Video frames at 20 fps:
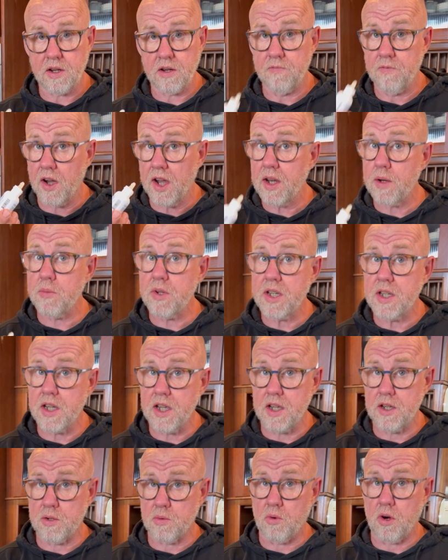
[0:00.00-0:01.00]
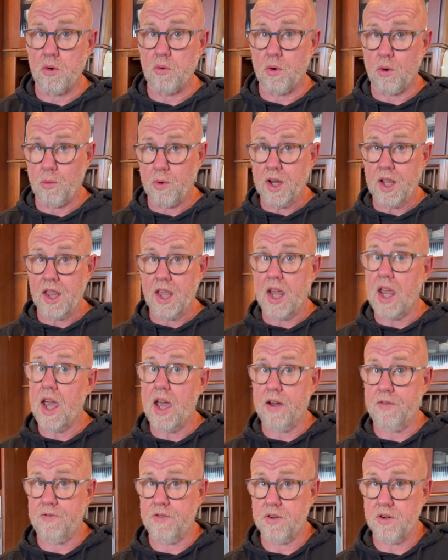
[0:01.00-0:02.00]
And vitamin D is what we're really
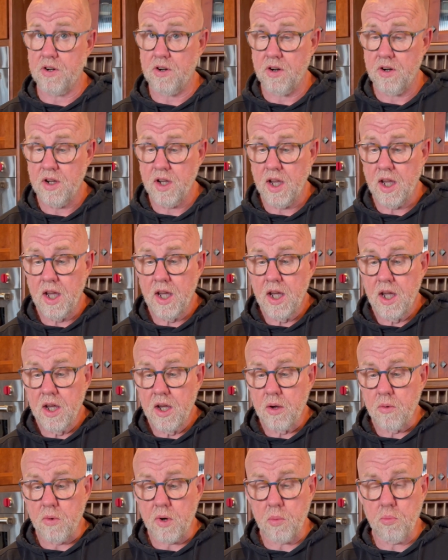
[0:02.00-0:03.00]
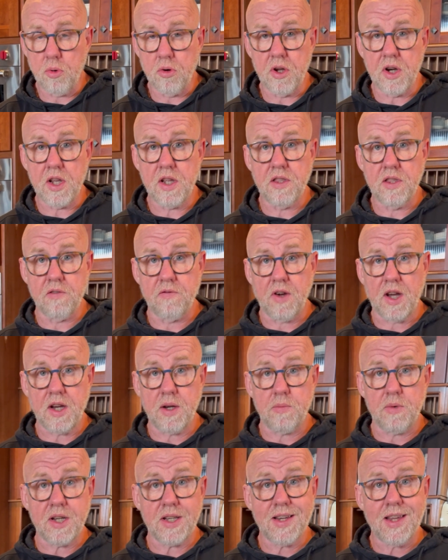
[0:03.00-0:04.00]
after. We put in the
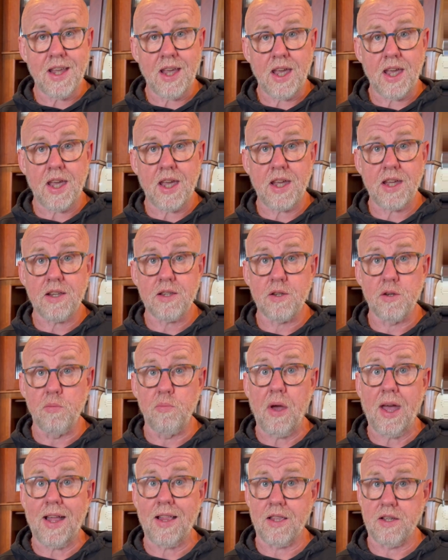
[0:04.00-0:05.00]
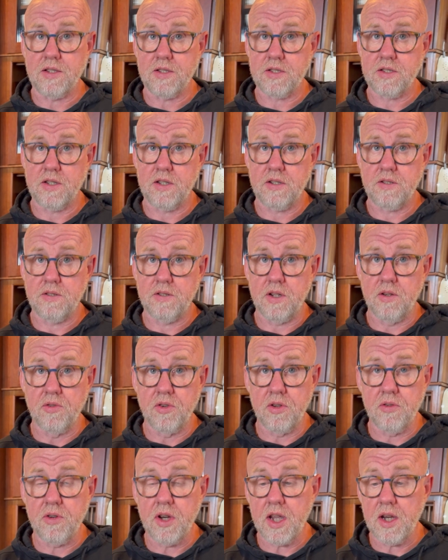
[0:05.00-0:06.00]
vitamin K to balance it. You
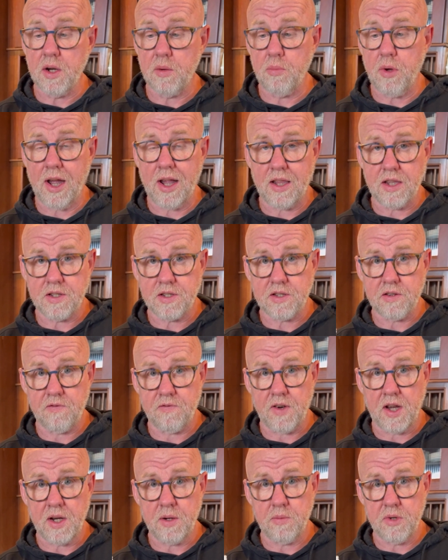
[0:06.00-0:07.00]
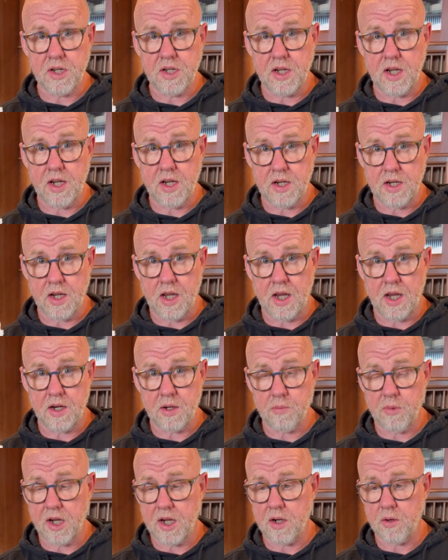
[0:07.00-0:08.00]
do need a balance of vitamin D and K to
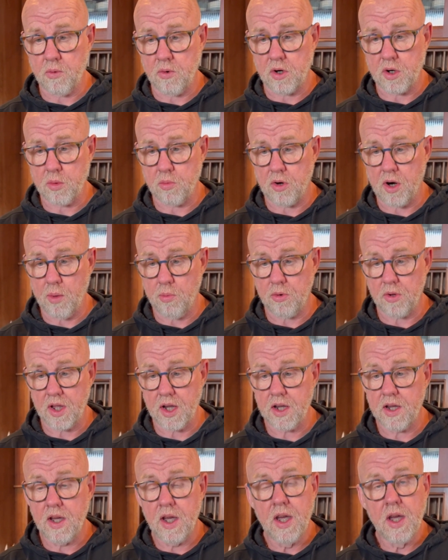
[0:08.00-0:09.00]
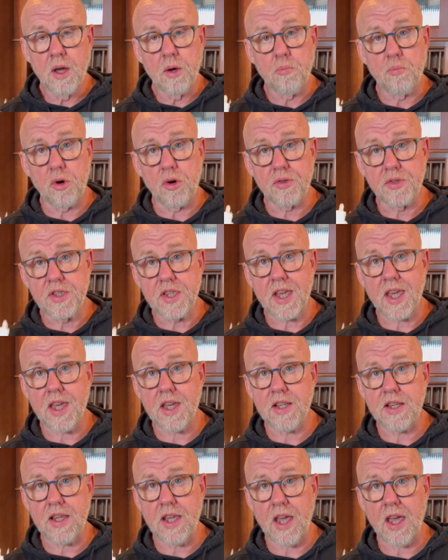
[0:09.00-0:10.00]
make it work properly. Both D
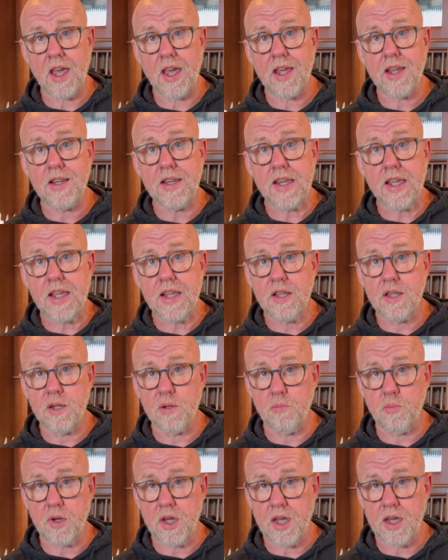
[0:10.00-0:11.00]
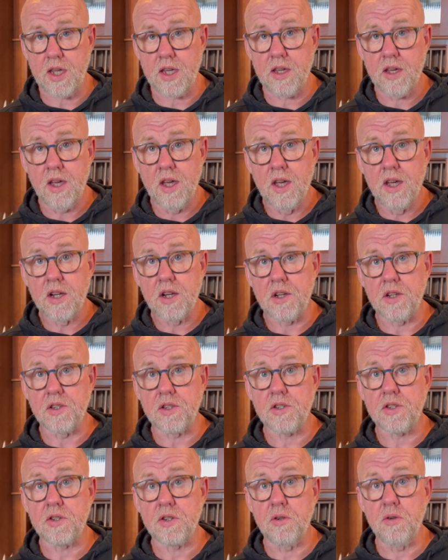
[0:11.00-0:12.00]
and K need to be
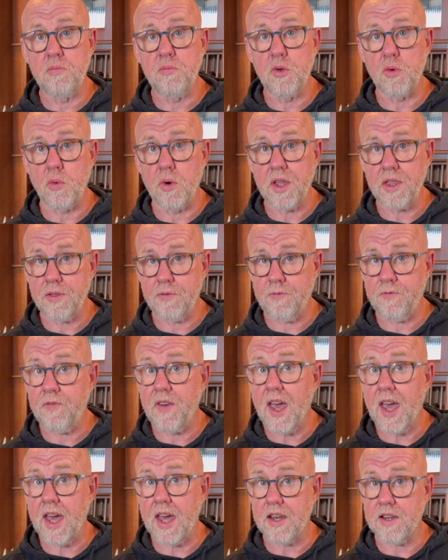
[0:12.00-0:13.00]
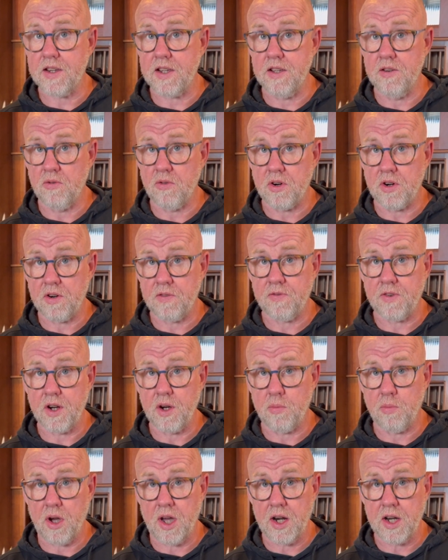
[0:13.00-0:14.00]
consumed with fat in order for your
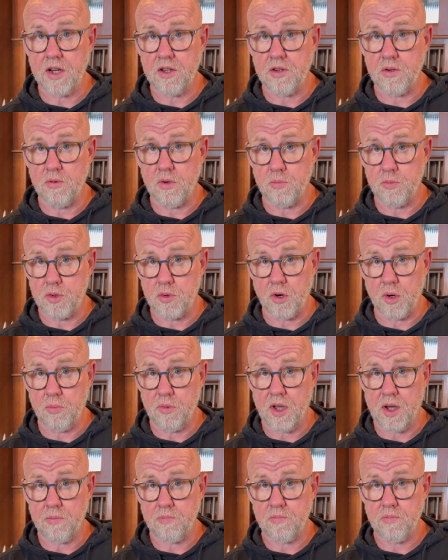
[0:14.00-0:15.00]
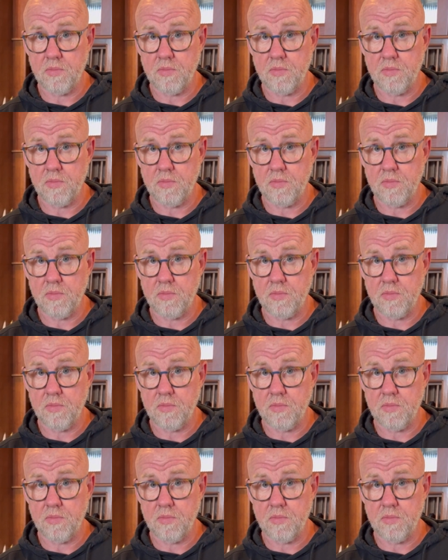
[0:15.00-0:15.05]
body to absorb them.